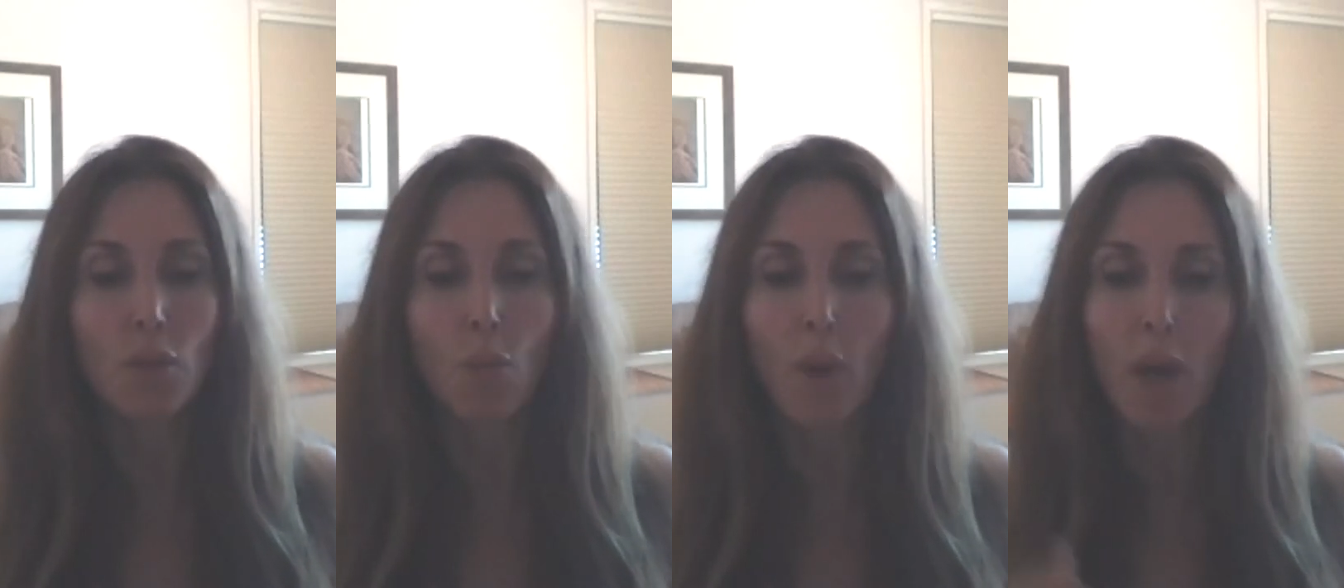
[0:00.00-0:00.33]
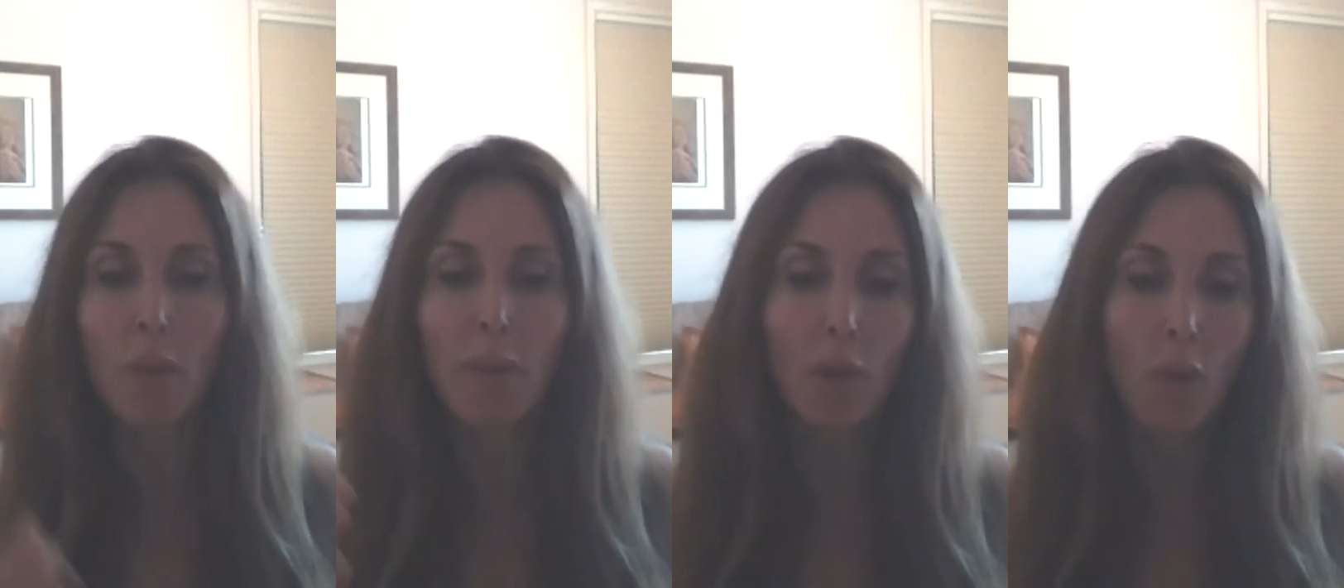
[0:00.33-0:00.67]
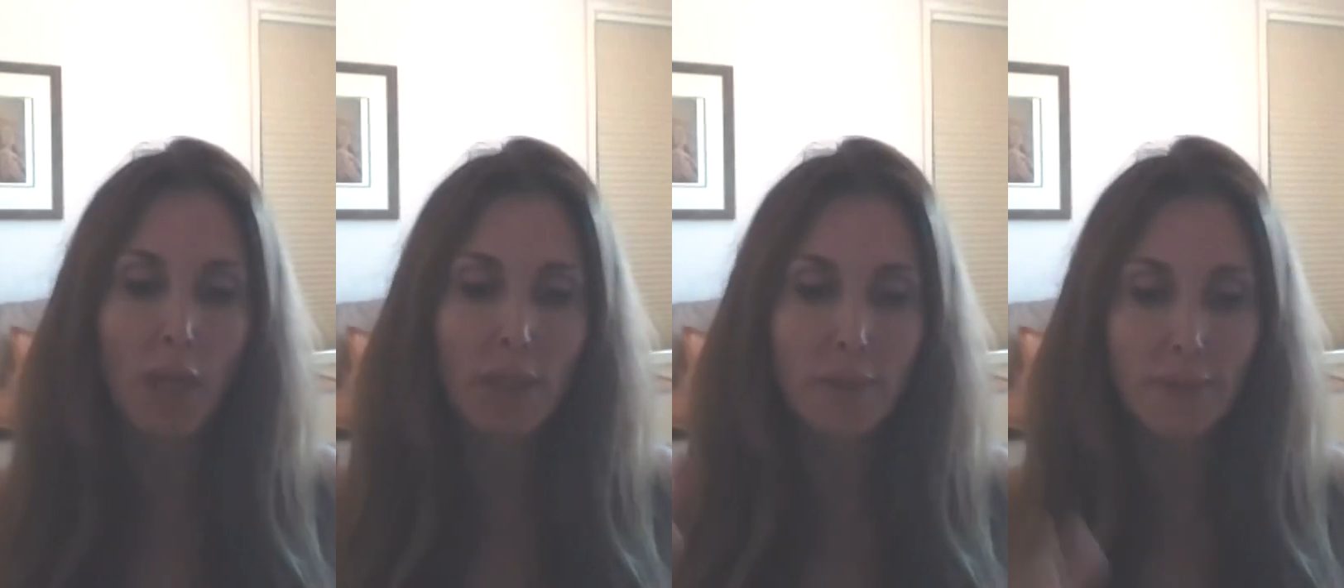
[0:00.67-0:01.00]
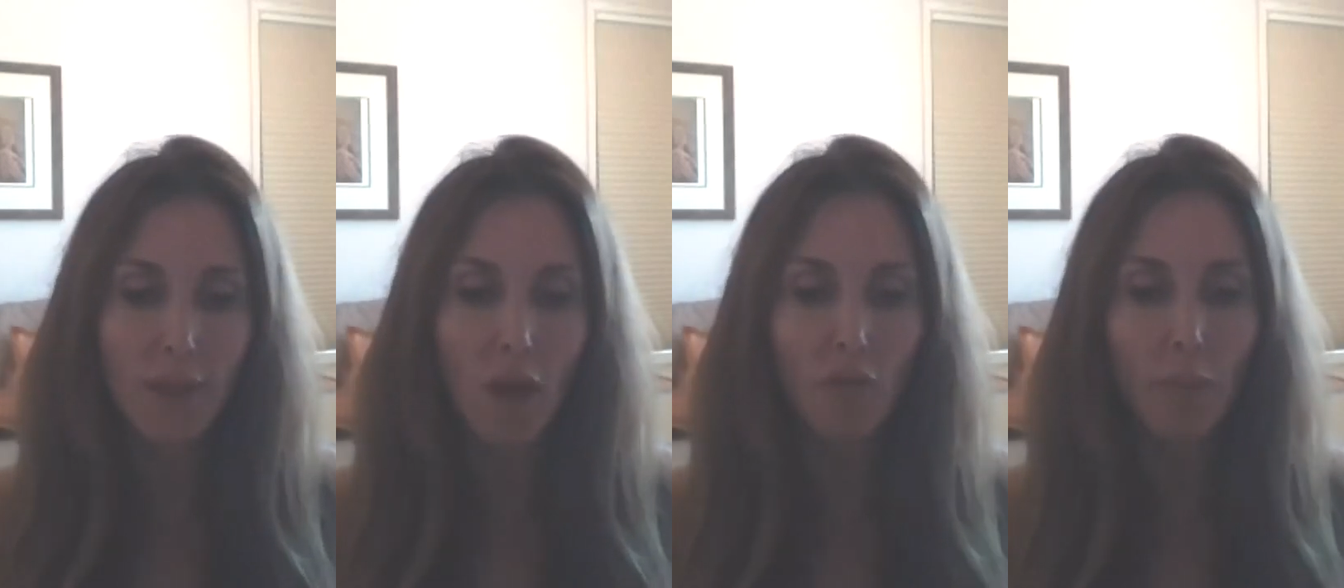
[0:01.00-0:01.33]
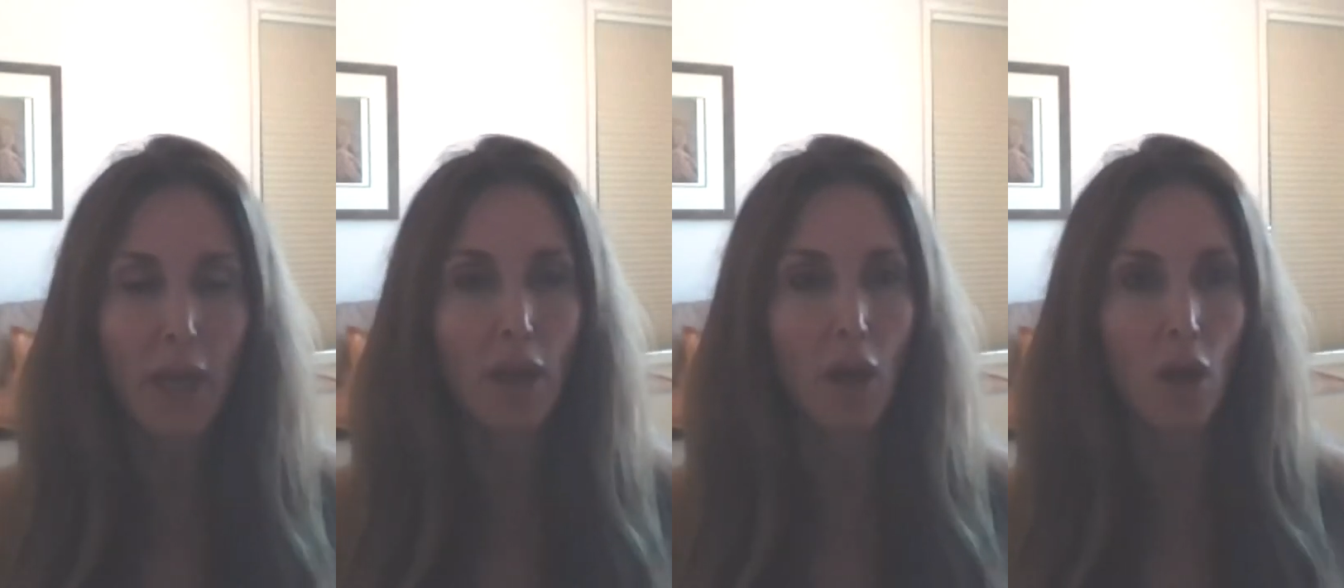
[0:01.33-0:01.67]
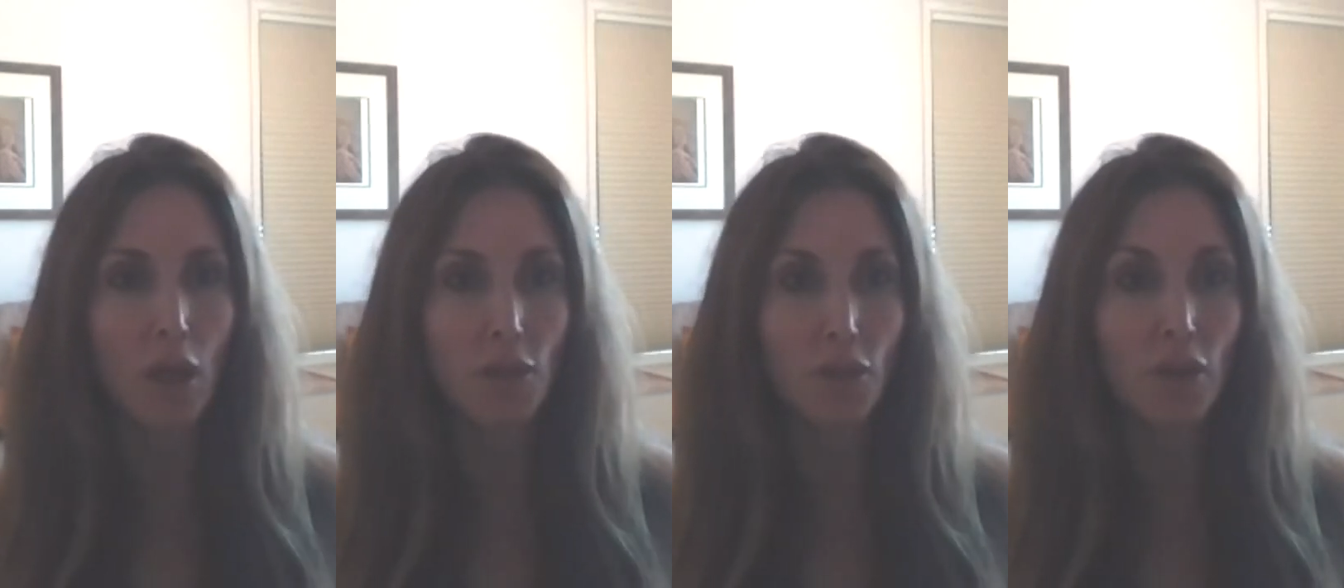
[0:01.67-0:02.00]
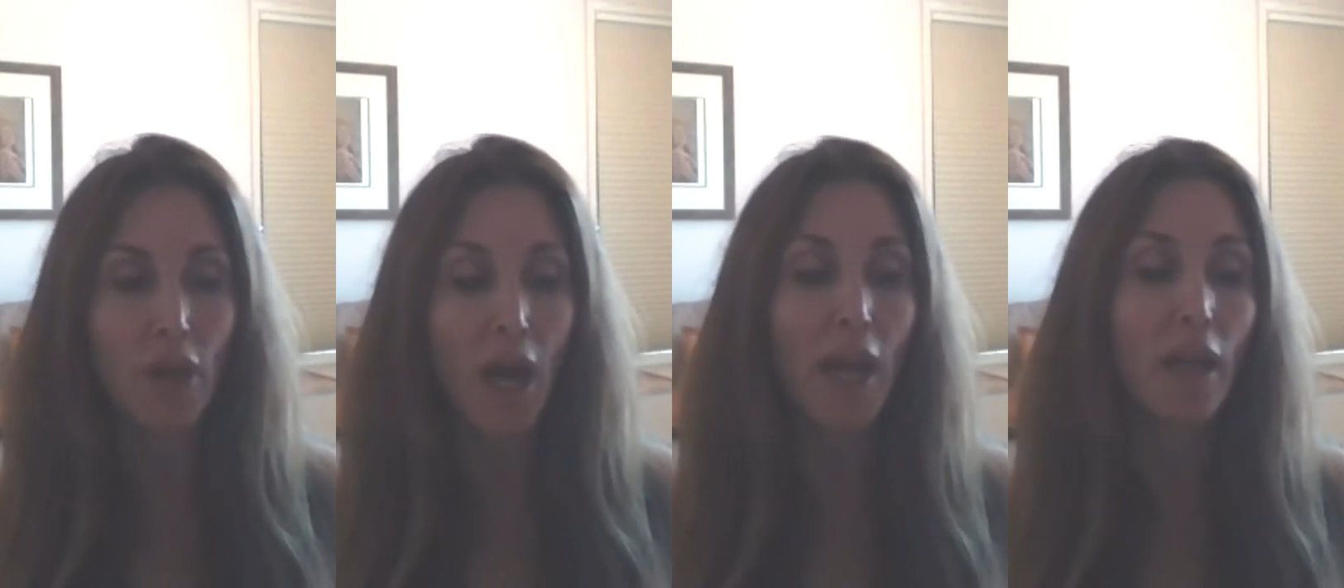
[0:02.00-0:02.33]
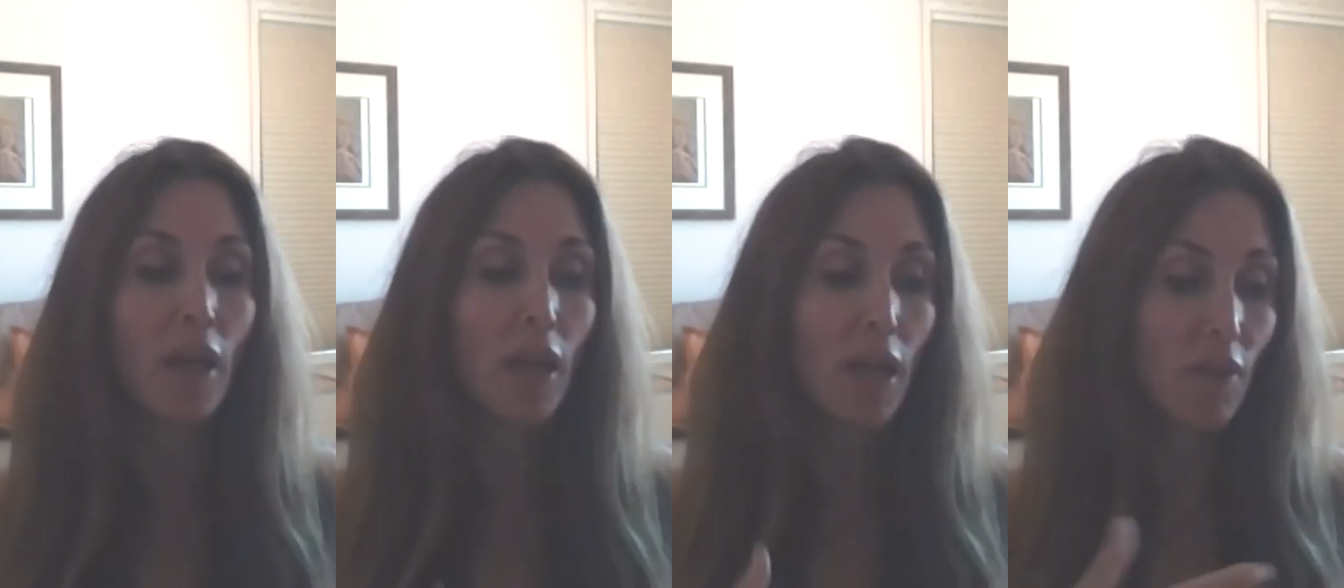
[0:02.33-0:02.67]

So while marijuana itself might not cause you to die,